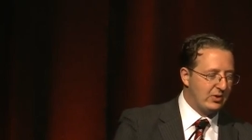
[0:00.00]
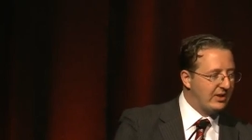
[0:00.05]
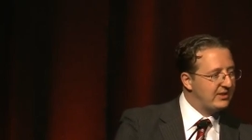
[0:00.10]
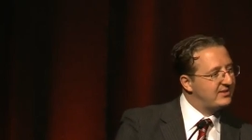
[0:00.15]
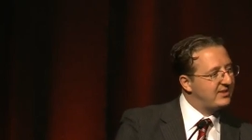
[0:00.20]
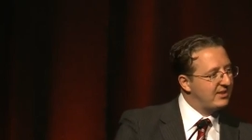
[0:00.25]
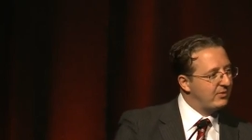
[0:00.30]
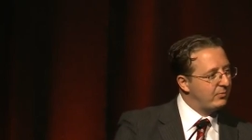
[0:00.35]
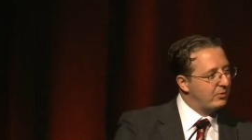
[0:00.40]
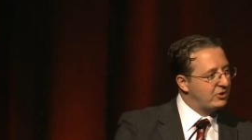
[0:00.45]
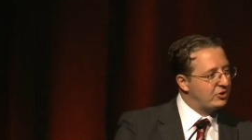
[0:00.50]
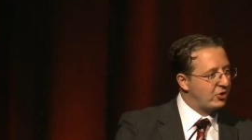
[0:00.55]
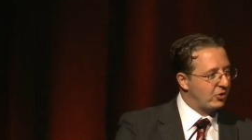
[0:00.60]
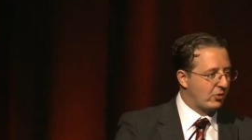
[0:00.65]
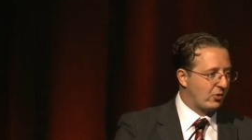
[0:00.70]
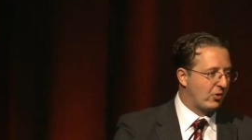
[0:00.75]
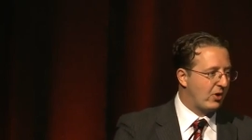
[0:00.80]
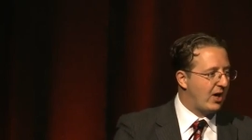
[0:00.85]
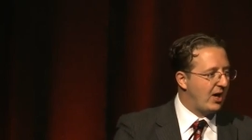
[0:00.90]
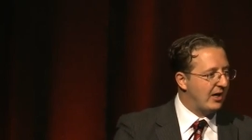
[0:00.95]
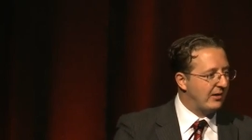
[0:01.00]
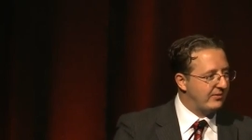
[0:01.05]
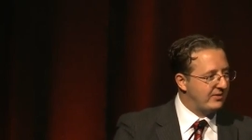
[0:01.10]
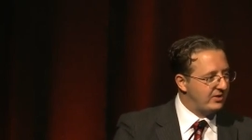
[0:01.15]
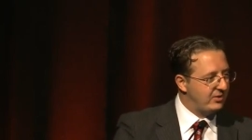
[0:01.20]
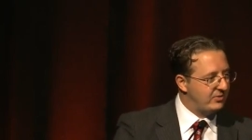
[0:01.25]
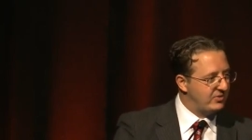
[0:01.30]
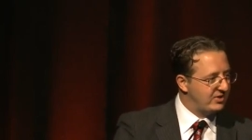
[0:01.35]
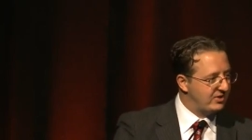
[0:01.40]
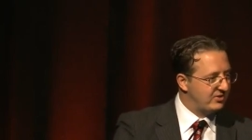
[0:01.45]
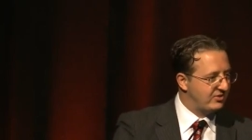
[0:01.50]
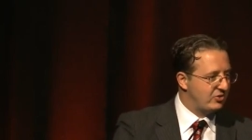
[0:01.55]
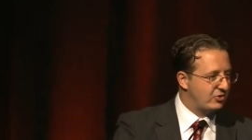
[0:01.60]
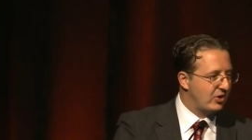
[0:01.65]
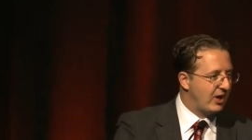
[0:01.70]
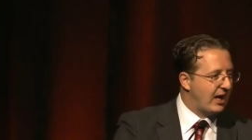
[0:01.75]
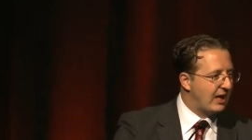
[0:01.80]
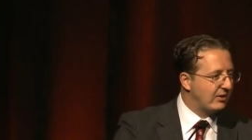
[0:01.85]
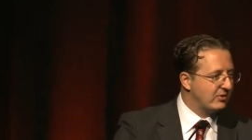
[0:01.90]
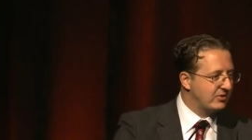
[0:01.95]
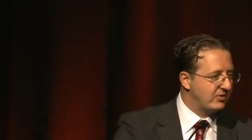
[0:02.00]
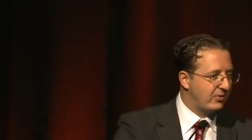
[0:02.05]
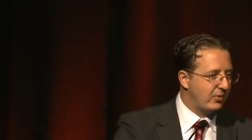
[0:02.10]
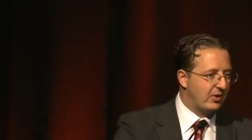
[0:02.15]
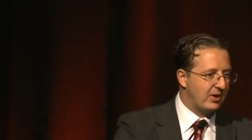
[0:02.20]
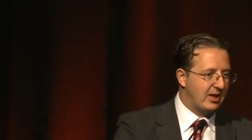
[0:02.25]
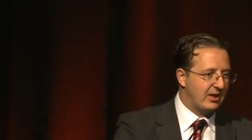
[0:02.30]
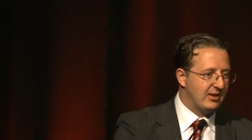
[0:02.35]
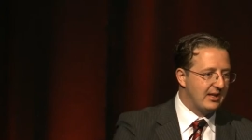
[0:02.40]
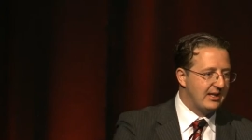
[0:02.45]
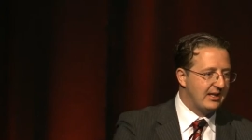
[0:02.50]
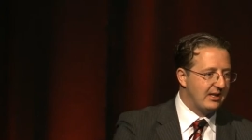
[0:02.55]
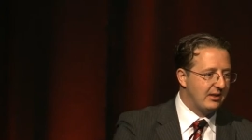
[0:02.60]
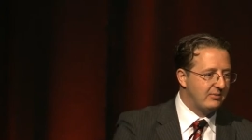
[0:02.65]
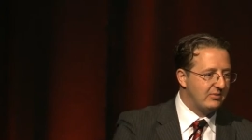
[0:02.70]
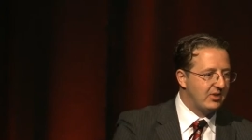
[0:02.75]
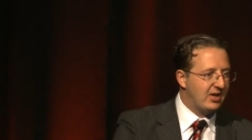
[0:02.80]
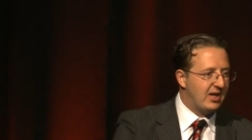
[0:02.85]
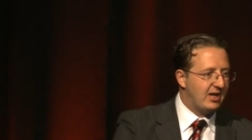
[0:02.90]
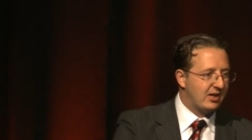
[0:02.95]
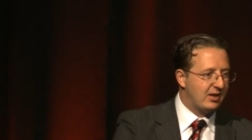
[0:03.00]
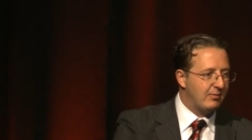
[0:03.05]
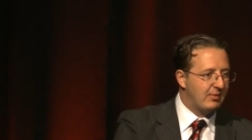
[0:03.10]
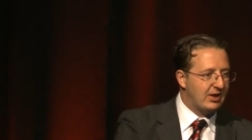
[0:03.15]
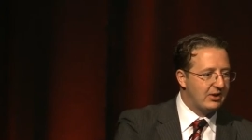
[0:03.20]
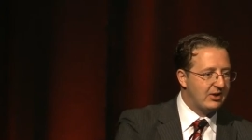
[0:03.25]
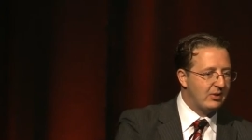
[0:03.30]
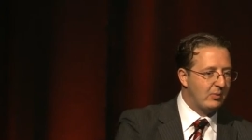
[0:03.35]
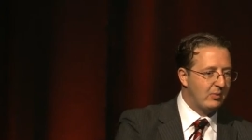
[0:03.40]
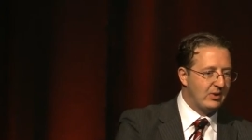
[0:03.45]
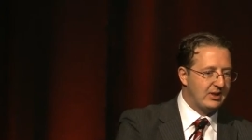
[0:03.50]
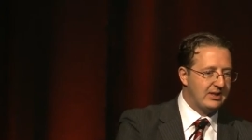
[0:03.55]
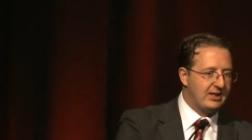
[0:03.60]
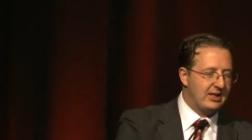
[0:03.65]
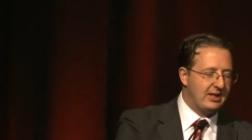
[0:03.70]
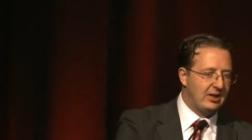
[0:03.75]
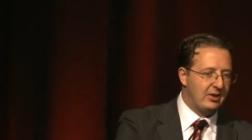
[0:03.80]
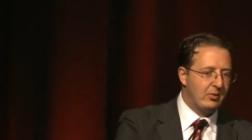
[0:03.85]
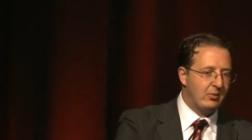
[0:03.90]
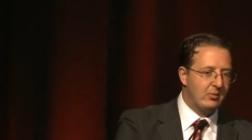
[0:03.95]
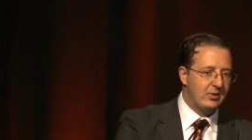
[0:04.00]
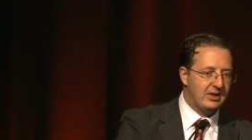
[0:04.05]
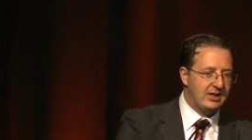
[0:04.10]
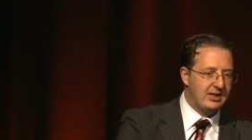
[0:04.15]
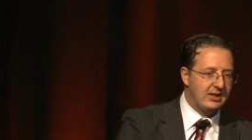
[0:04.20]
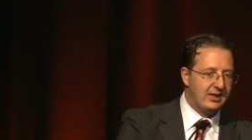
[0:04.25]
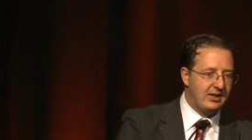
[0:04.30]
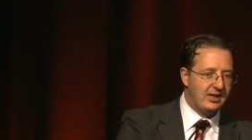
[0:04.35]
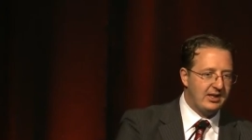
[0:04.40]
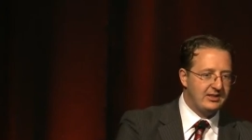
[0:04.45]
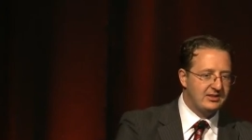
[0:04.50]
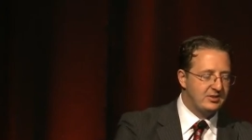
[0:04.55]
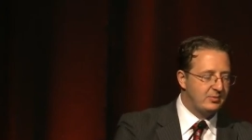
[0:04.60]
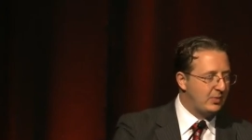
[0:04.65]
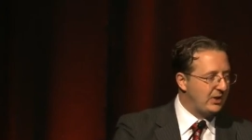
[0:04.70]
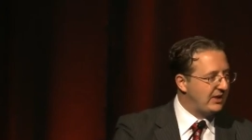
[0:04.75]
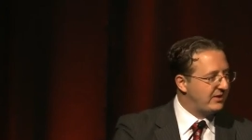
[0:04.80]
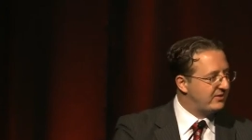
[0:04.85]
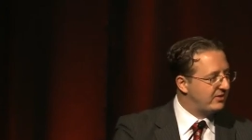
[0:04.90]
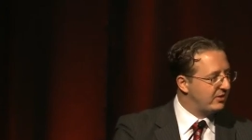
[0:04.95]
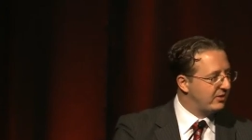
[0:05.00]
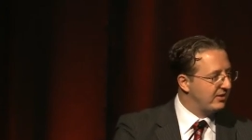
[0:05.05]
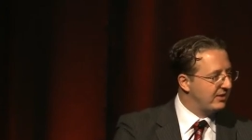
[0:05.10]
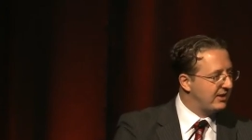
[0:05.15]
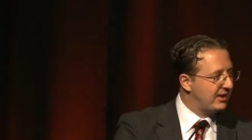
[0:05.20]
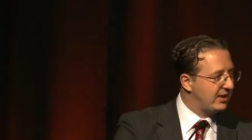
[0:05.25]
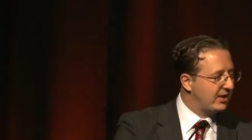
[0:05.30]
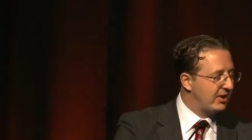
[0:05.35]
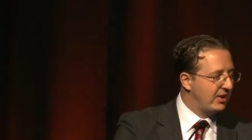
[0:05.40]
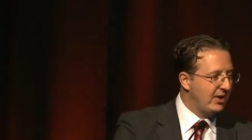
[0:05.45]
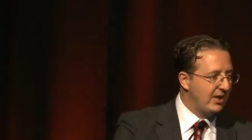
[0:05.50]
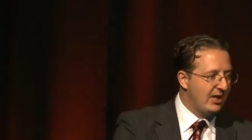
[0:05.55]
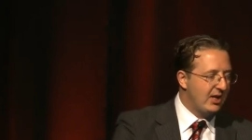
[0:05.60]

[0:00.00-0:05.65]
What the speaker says: say Richard Croft uses straddles for, and I'll let him talk about it when he speaks earlier.